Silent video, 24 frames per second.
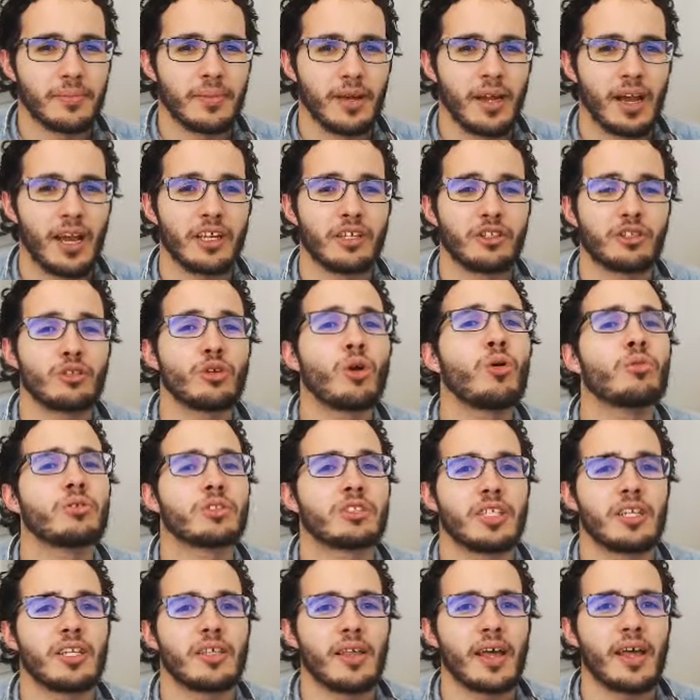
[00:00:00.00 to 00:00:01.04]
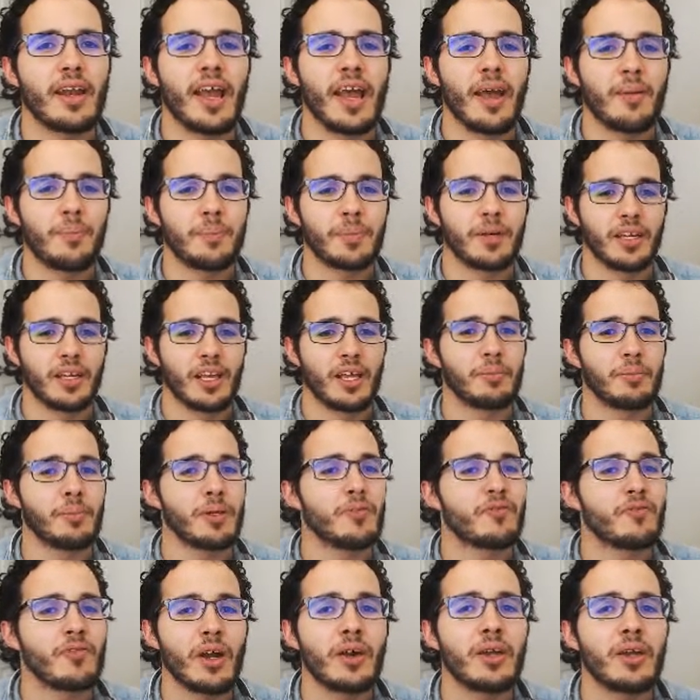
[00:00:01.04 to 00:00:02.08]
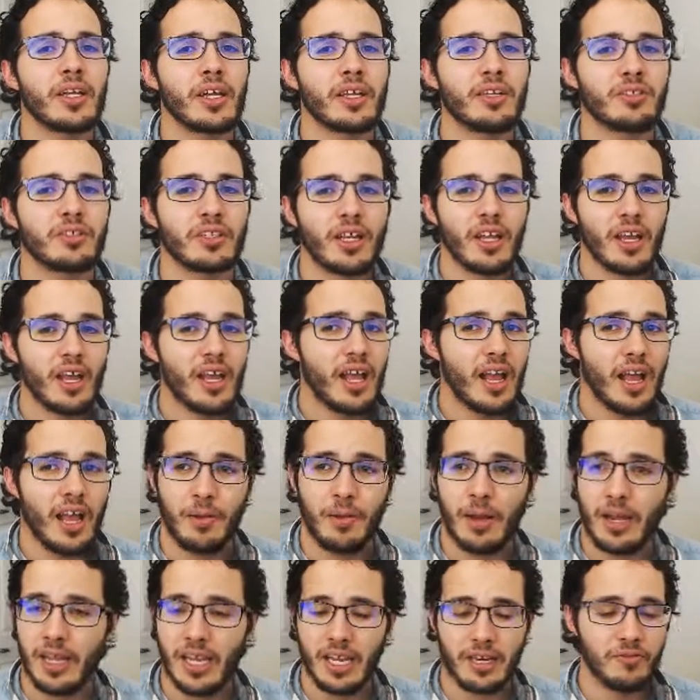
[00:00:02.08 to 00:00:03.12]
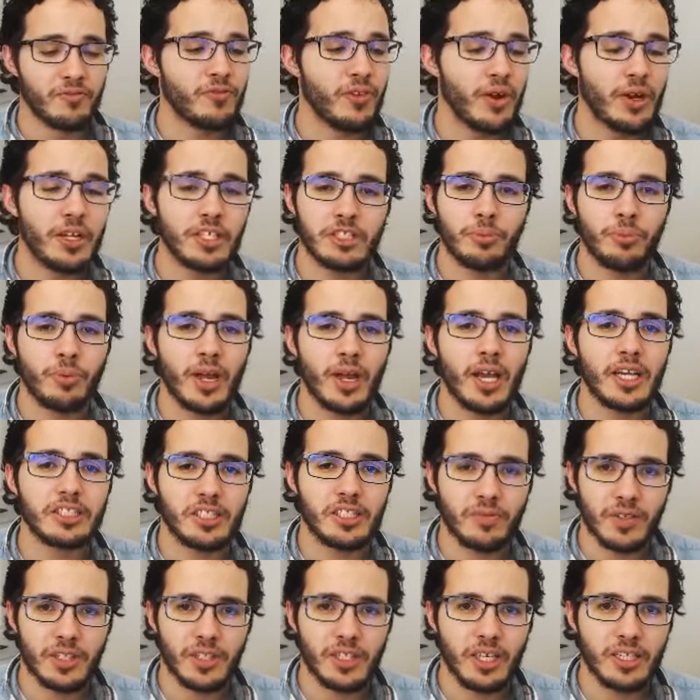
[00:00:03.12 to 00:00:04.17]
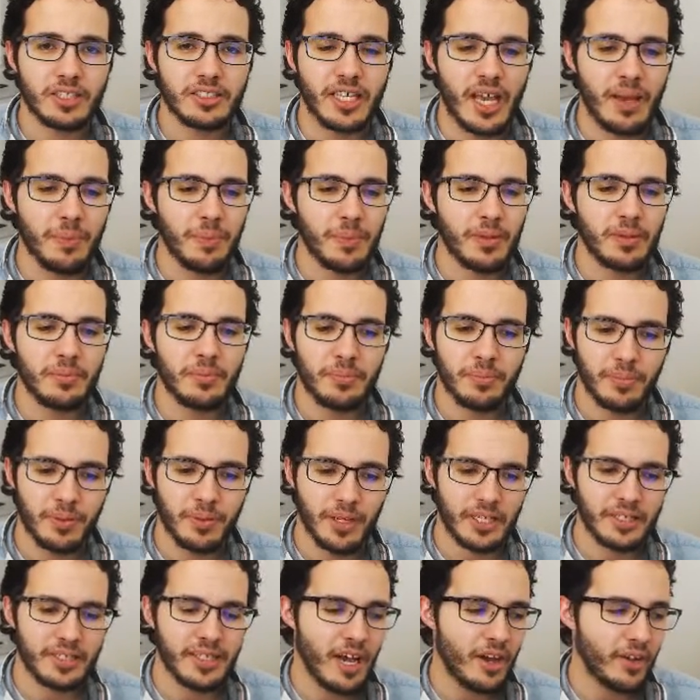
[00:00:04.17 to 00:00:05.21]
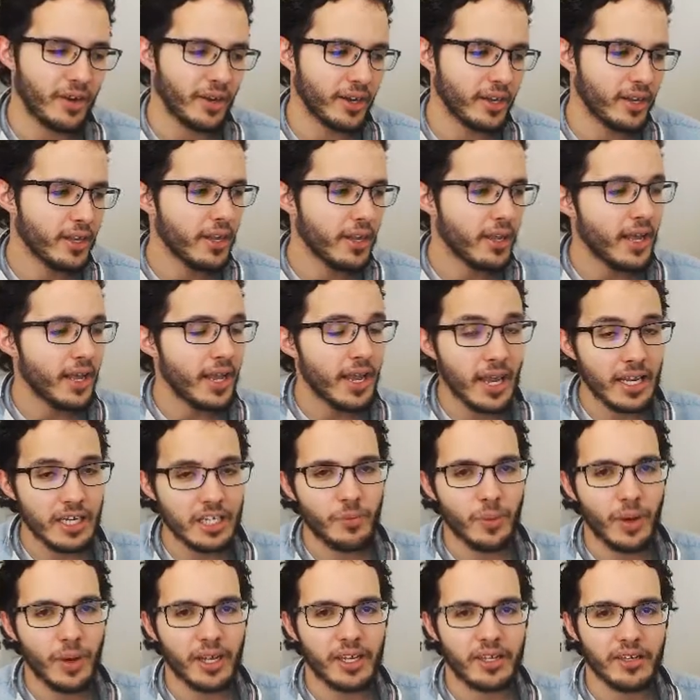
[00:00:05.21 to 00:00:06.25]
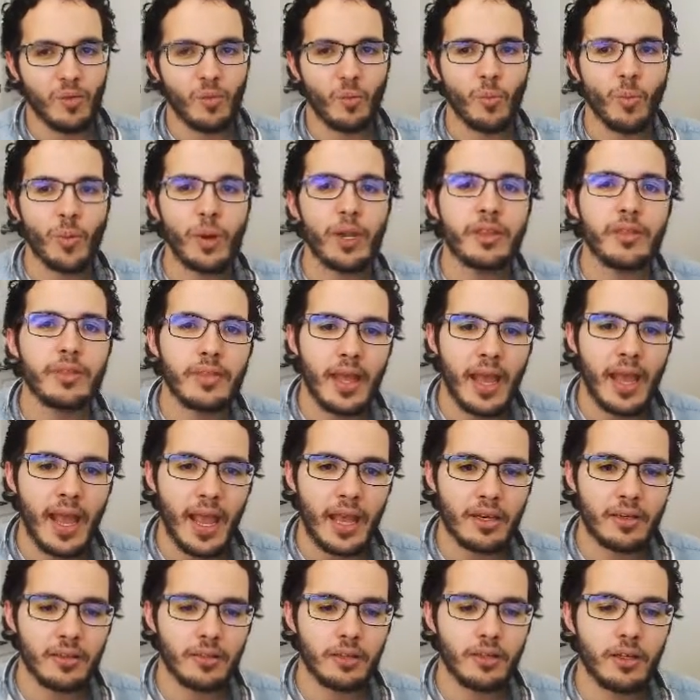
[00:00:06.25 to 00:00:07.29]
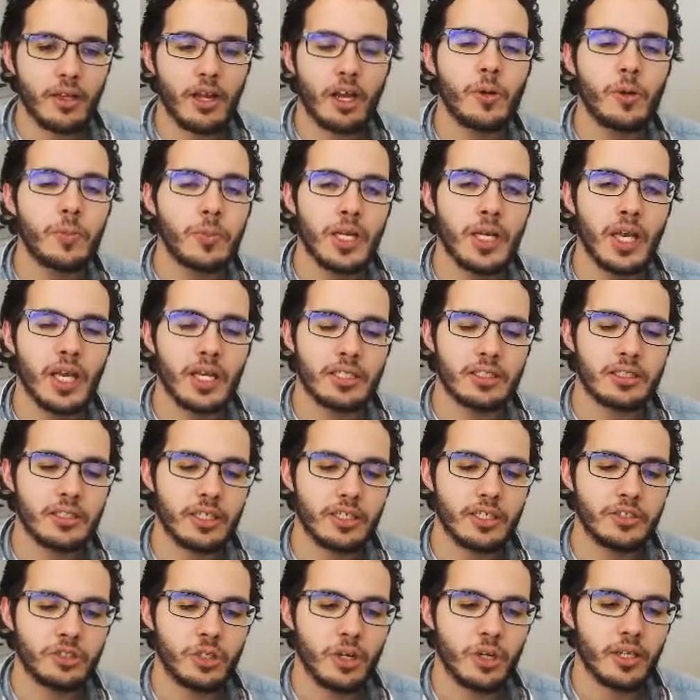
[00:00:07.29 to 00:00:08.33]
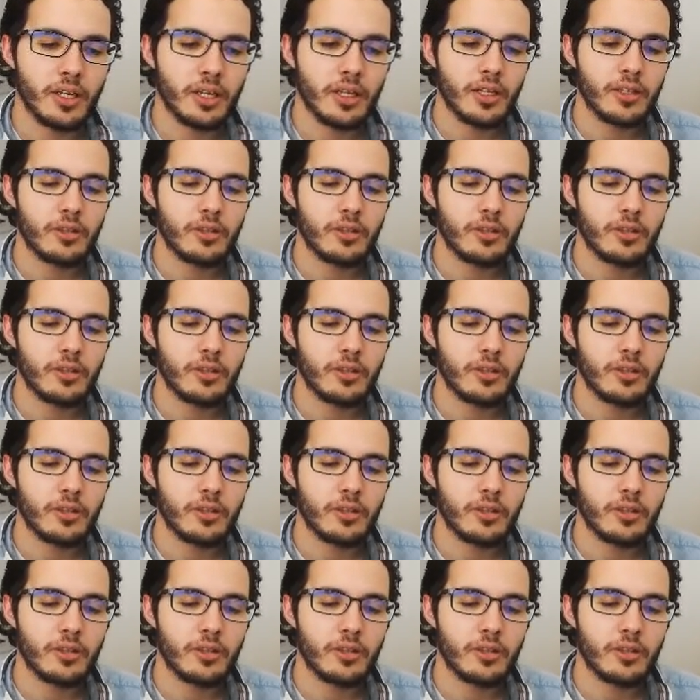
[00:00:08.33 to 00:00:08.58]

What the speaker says: I don't see that happening. It'd be very surprised if it does happen, but I doubt it. Anyway, with that, I hope you guys enjoyed.